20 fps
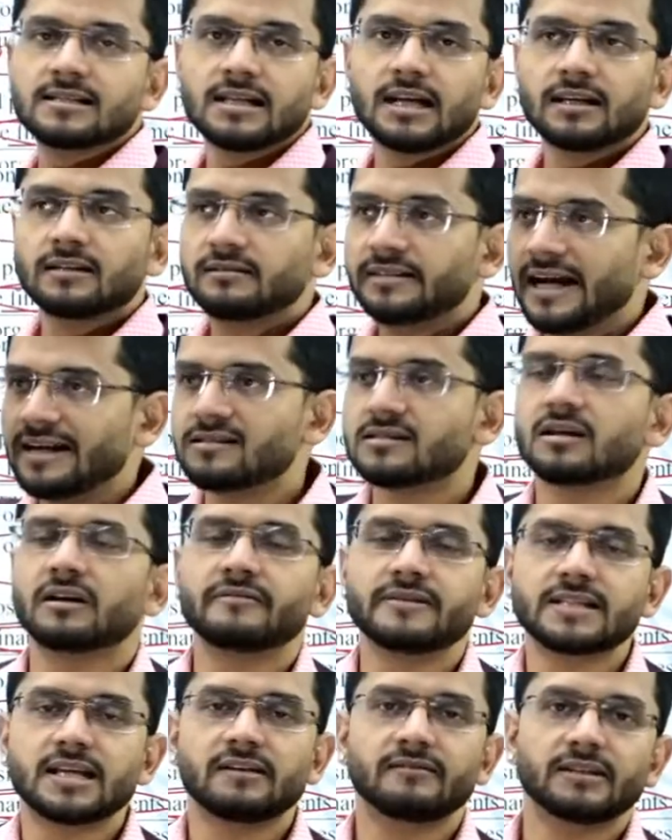areas like
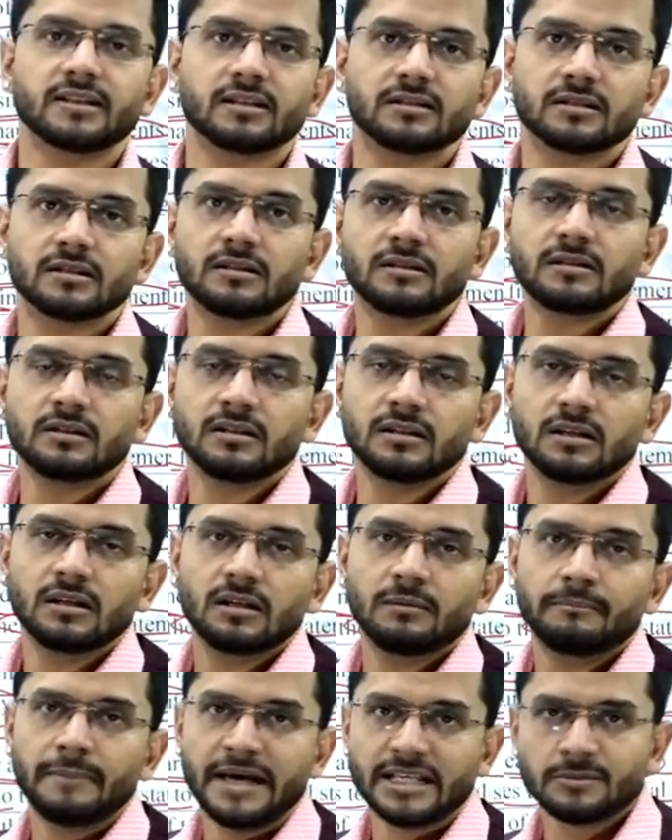debt servicing, whether the
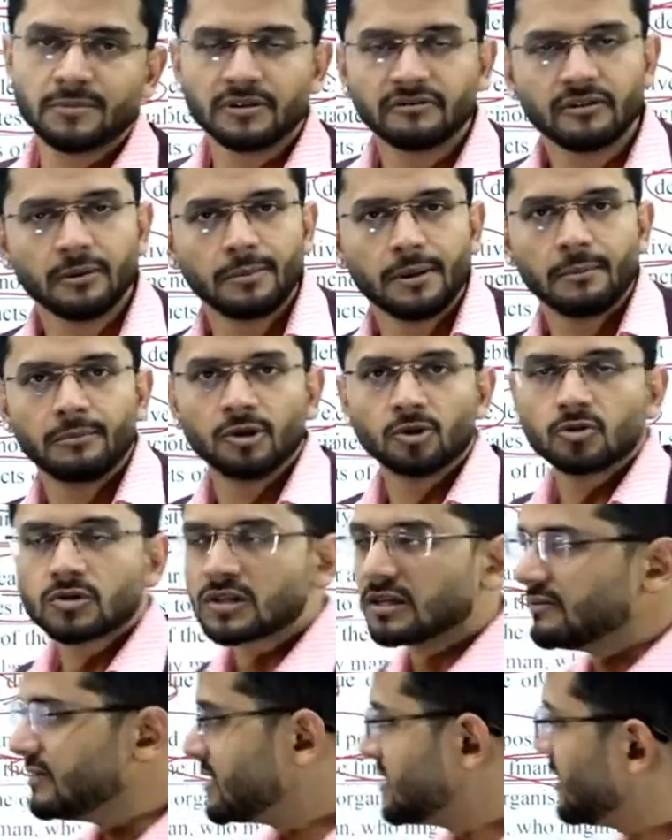management will be
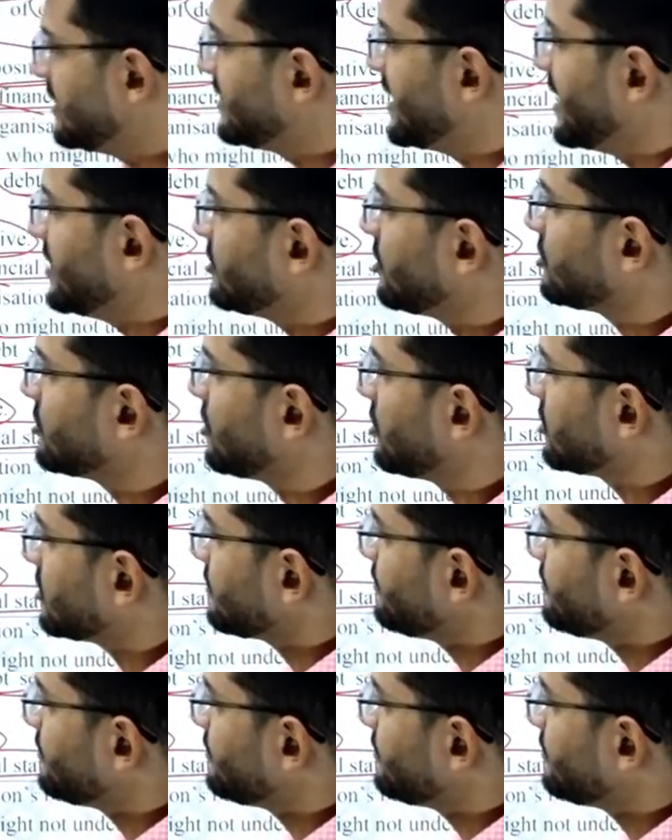able to service their debt or